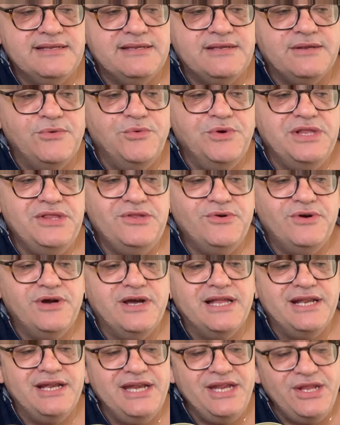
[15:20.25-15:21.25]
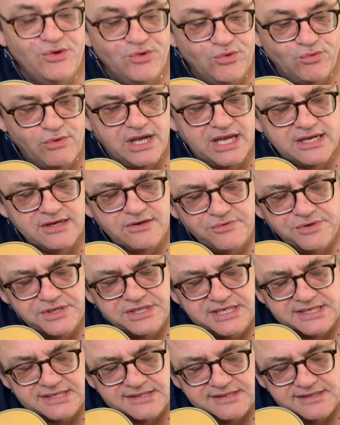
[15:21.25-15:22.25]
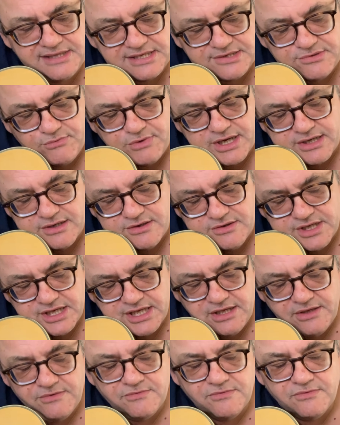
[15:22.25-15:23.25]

we do a new one, which is this one, okay?